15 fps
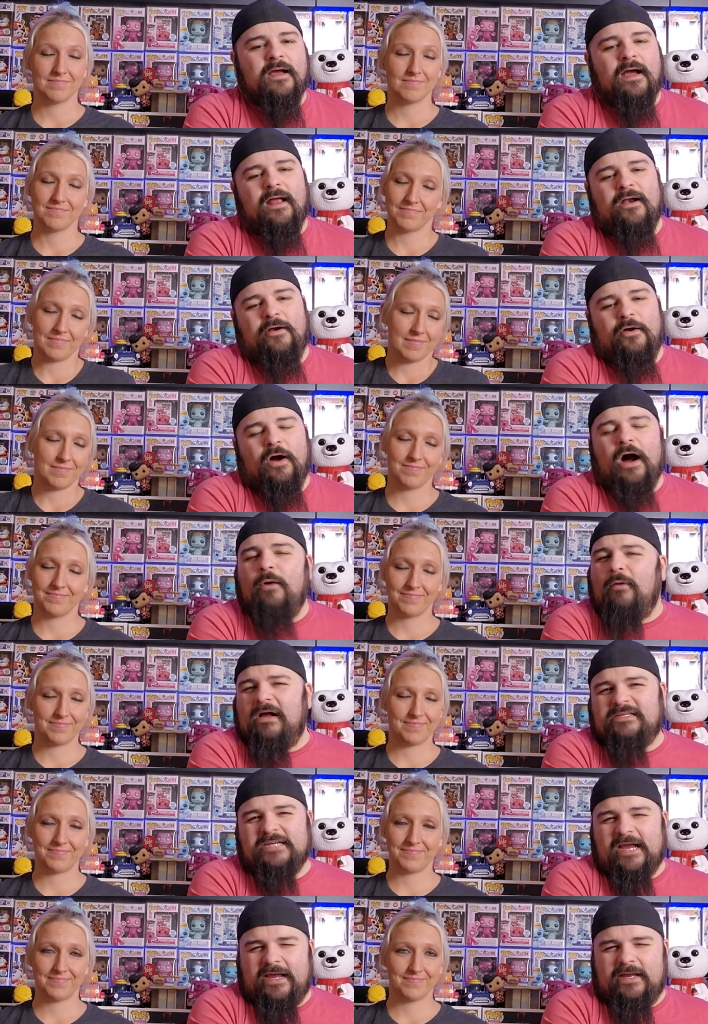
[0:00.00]
Speaker 1: I don't know. I'll
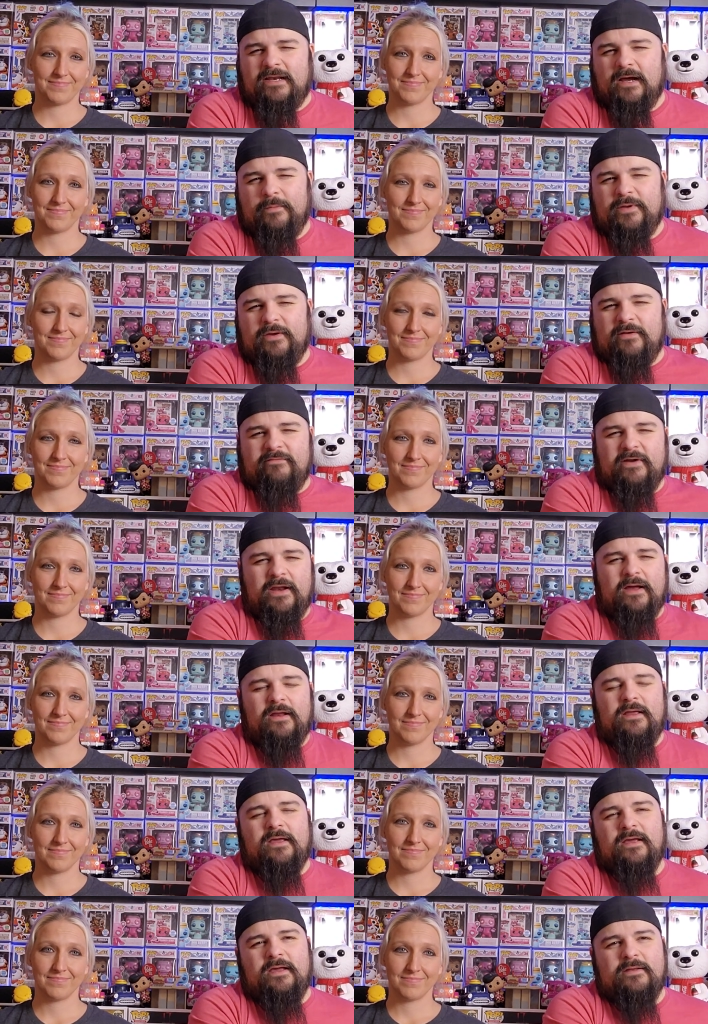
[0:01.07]
watch AEW every now and
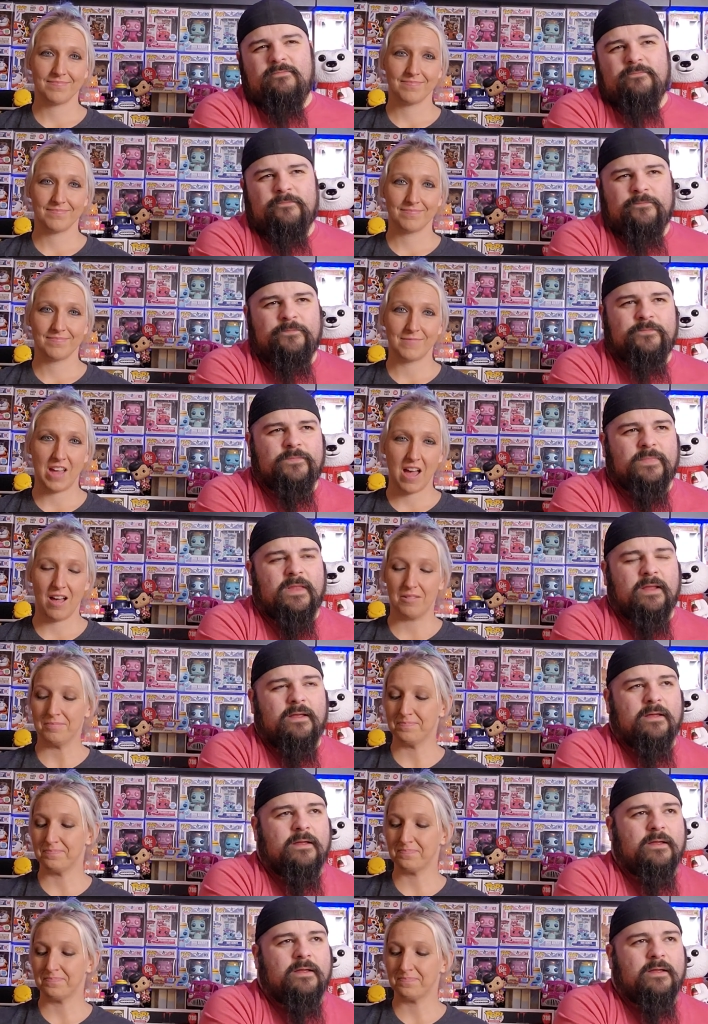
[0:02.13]
again. Yeah.